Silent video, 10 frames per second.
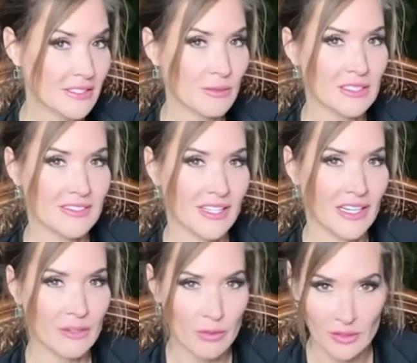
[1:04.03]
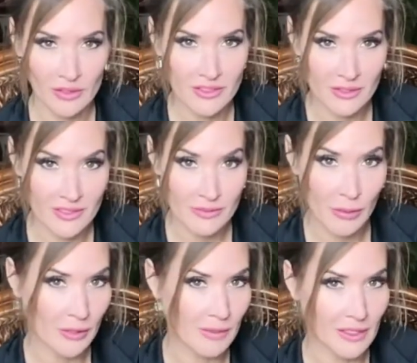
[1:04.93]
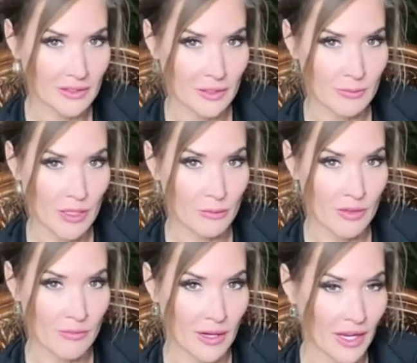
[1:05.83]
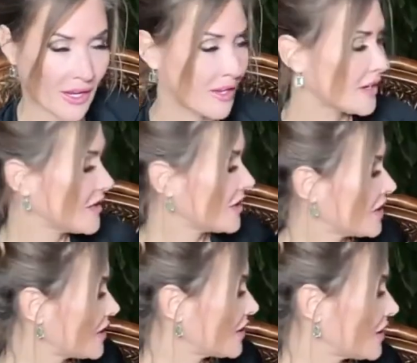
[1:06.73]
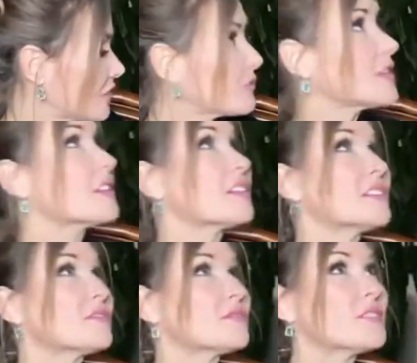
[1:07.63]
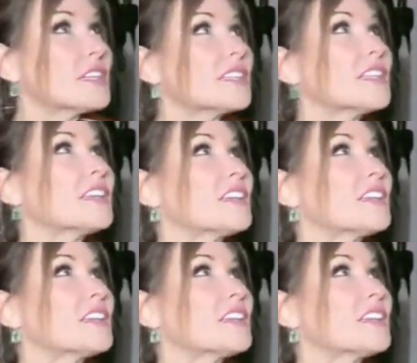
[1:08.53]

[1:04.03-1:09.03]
we decided we were going to experiment a little bit with my really